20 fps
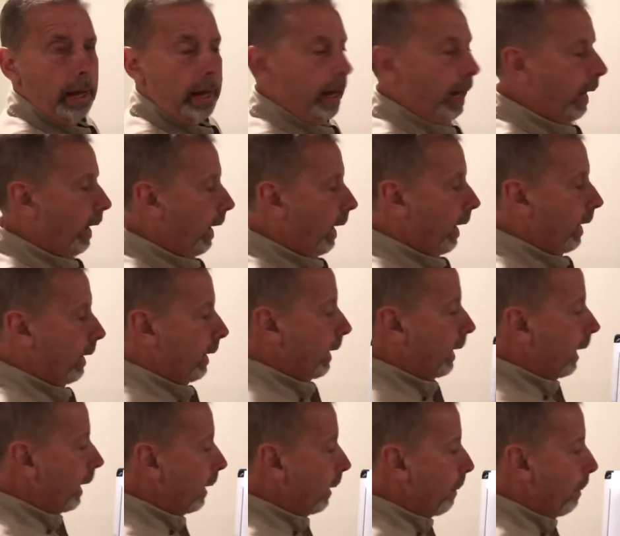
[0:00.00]
and
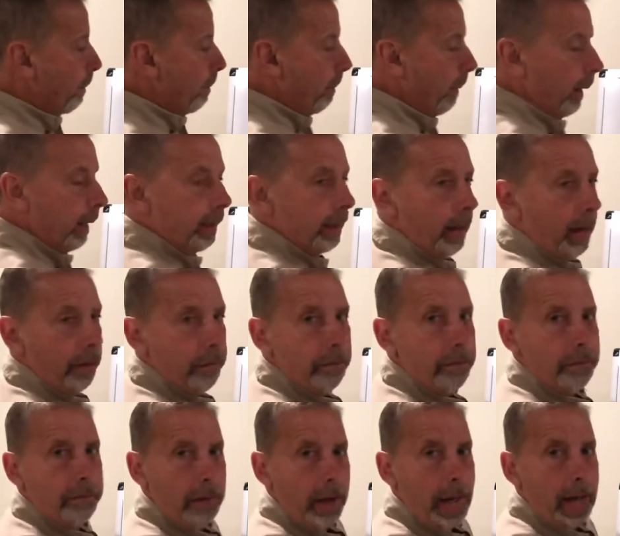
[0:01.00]
make
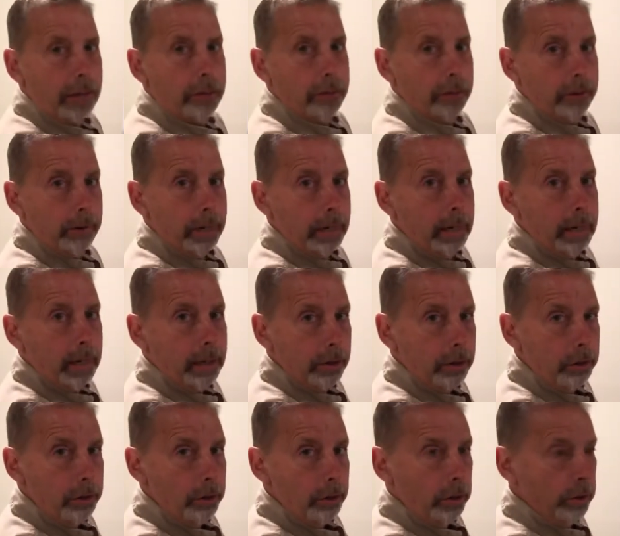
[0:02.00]
that factory
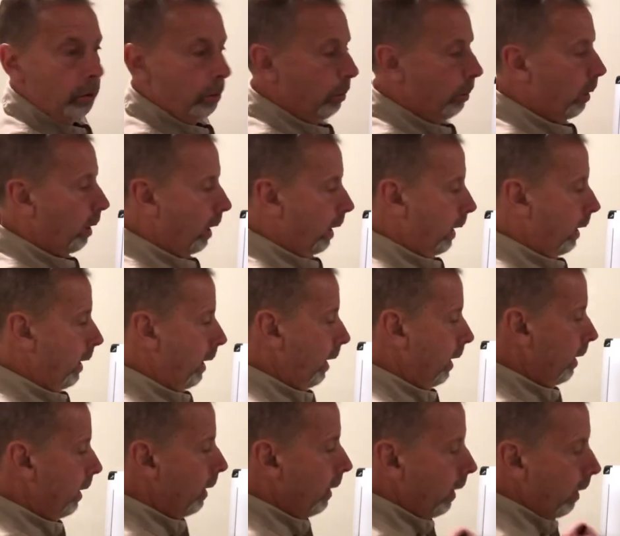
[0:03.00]
new
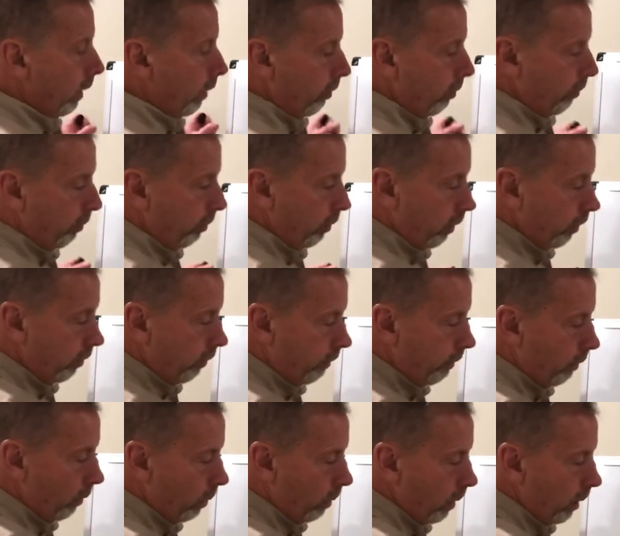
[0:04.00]
again just
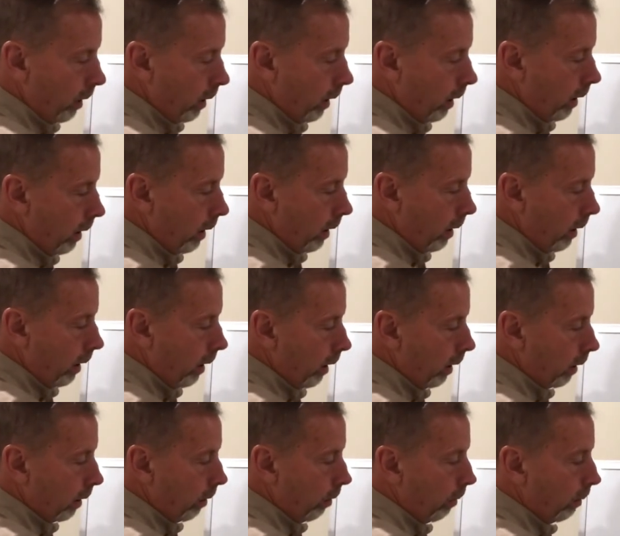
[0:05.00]
for a
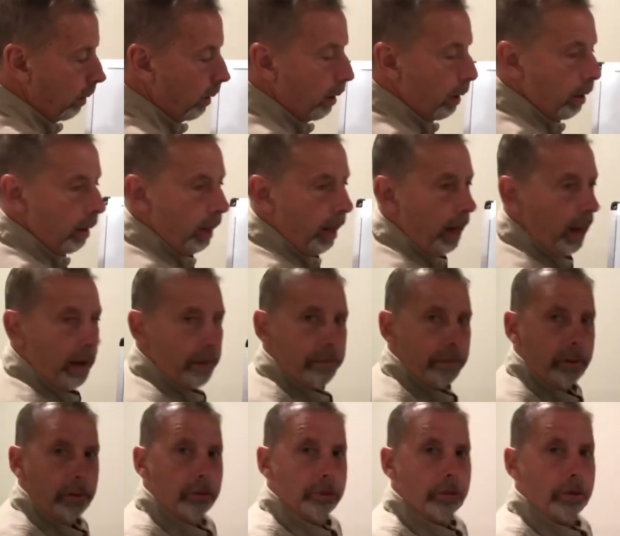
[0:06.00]
little half
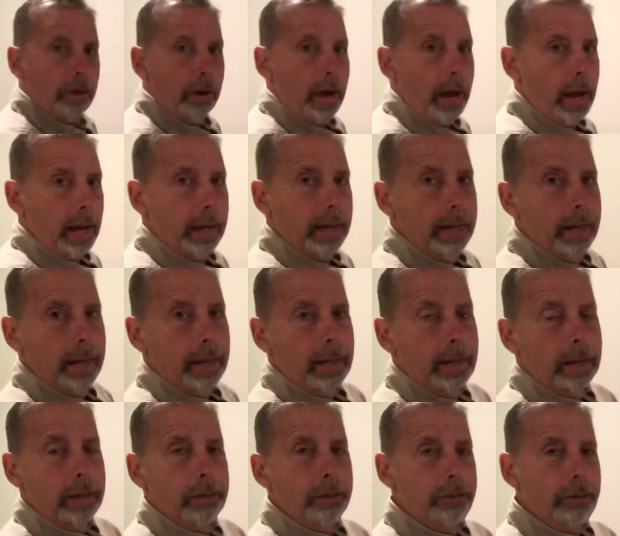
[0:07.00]
inch crack.
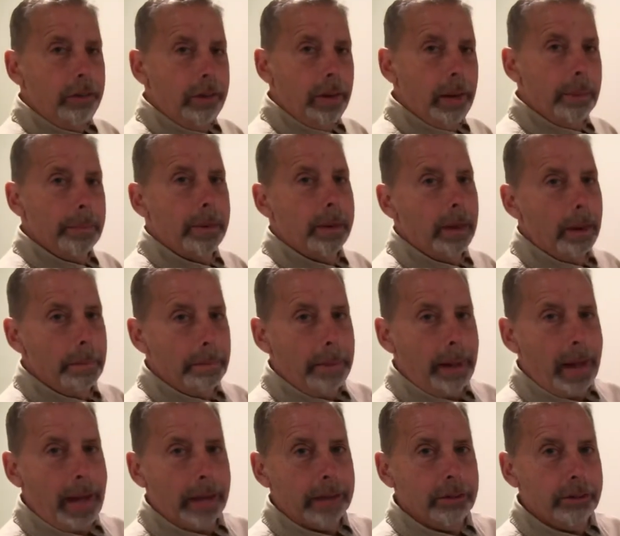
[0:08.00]
GM come
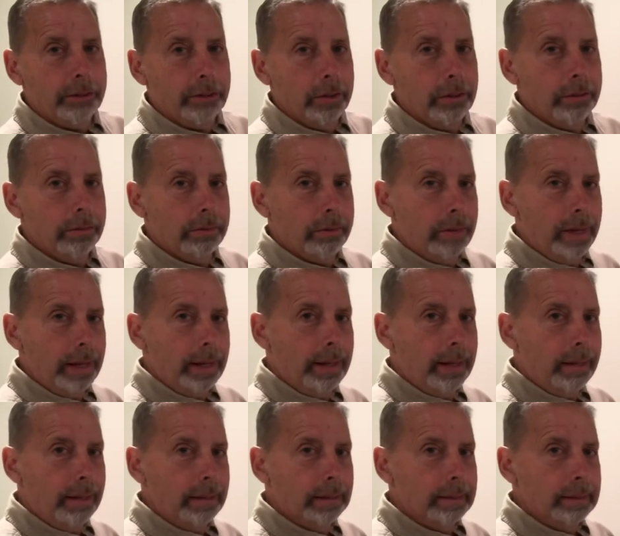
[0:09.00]
back and says,
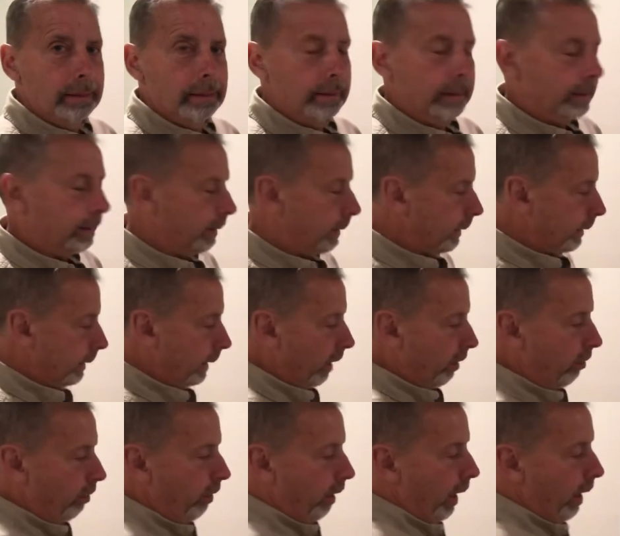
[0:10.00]
well, they
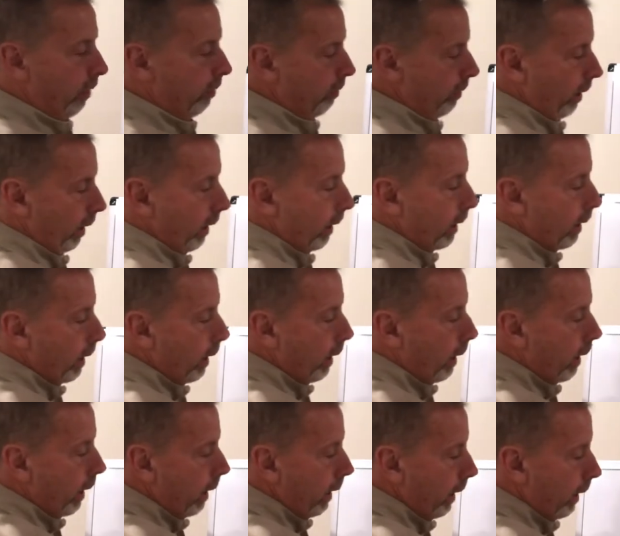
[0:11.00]
changed it.
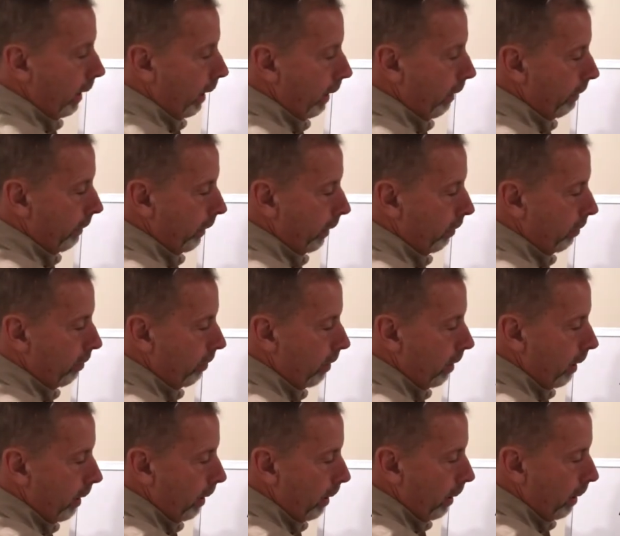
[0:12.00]
If it's
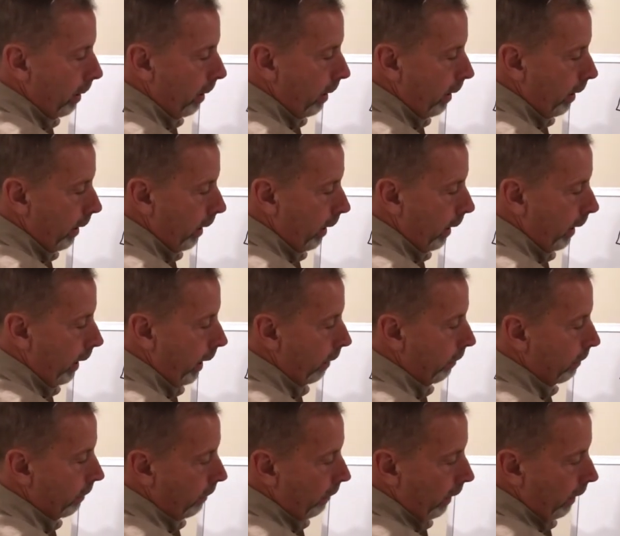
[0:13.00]
in